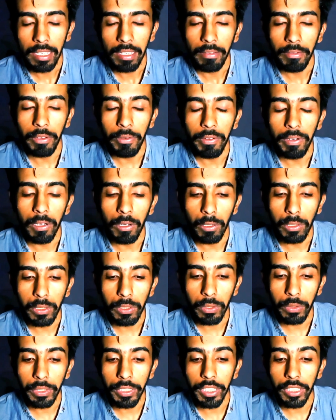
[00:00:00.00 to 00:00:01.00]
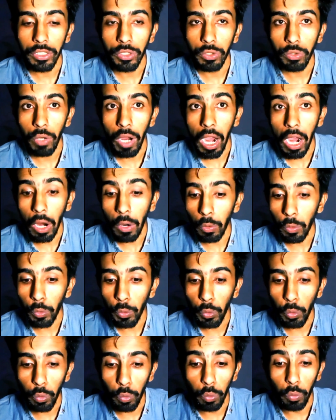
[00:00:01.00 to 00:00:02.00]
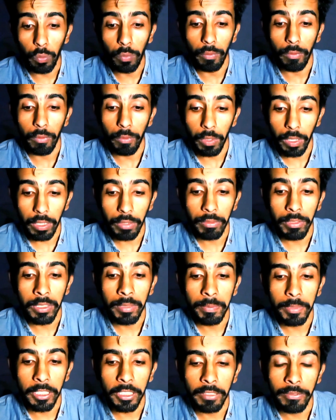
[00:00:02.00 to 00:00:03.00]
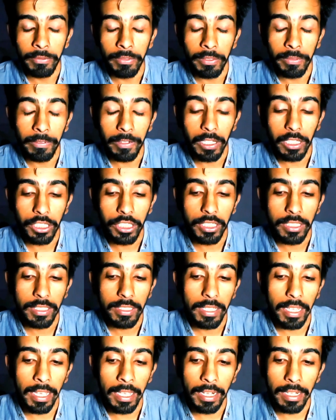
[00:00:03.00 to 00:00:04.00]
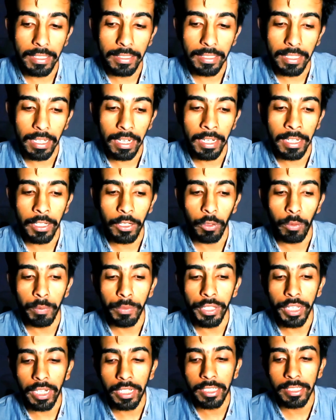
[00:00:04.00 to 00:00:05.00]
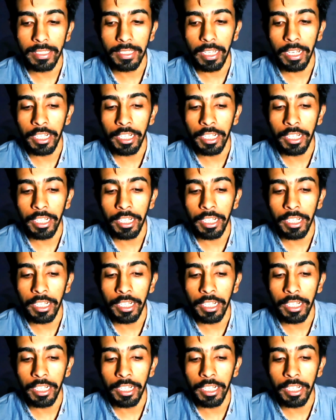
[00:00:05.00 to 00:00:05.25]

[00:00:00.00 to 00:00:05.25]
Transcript: We will also teach you how to work with PHP functions, arrays, and objects.